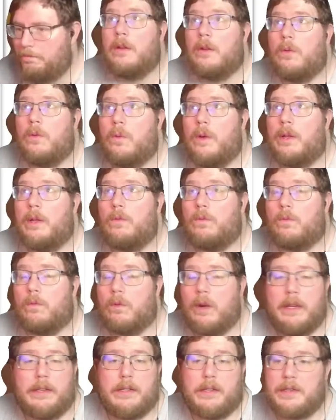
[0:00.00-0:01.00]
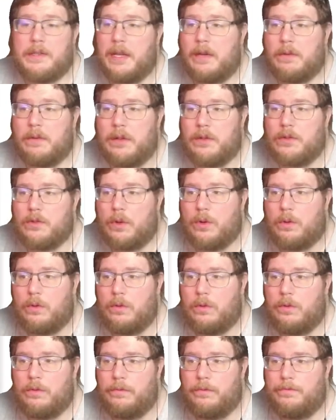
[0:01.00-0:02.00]
Went right to sound
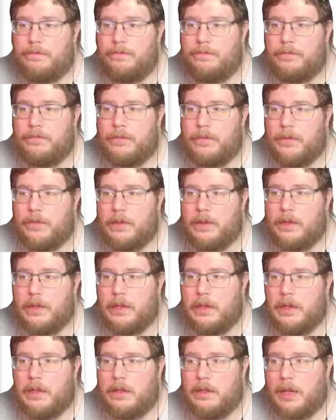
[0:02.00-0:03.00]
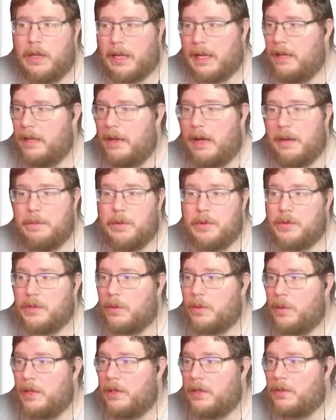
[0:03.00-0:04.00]
control. Again, I'm
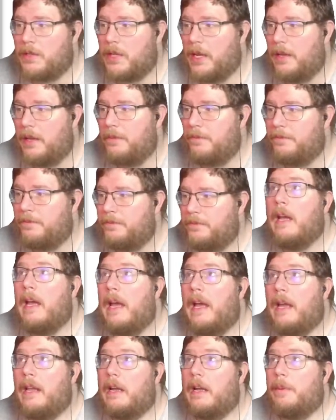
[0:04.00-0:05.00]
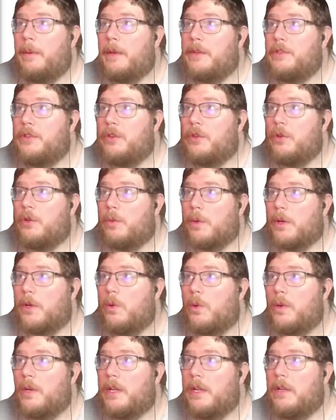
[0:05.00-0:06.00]
using Windows 10. And I went to
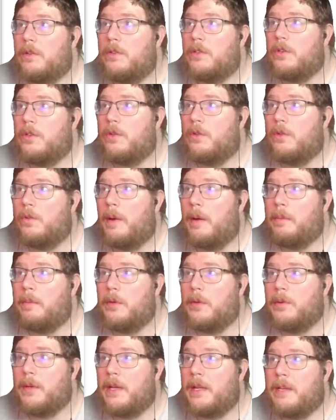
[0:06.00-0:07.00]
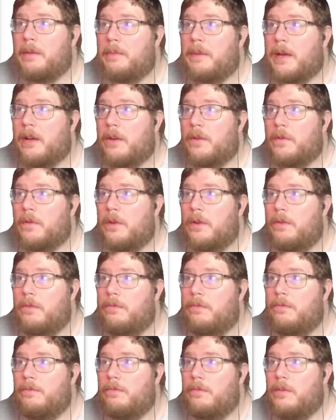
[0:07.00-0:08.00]
recording to my Blue Yeti
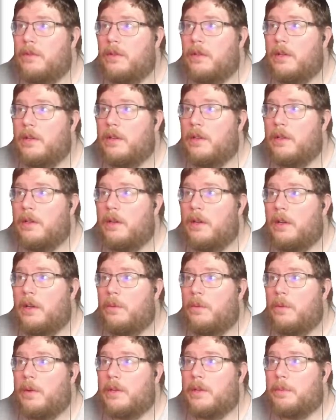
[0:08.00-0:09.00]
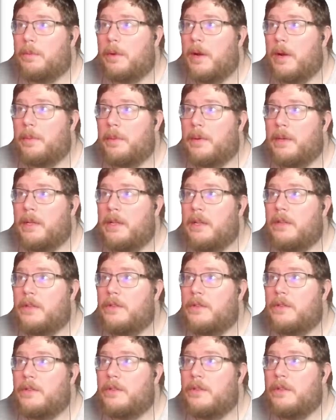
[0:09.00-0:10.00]
microphone. Went to
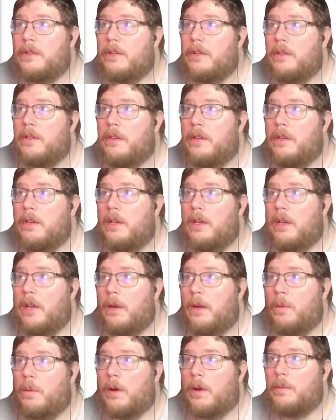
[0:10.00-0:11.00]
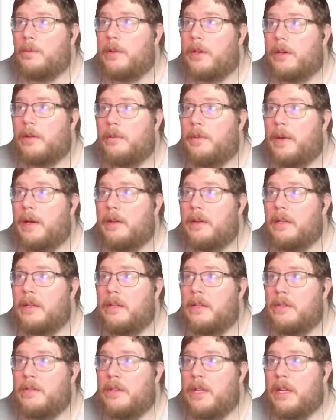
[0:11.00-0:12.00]
properties. And where I'm talking about
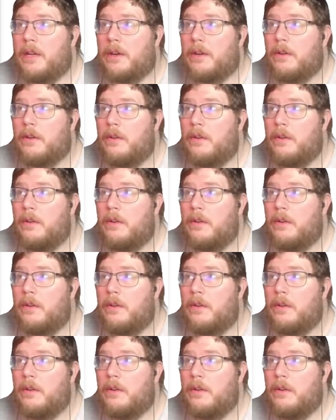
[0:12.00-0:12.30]
is here.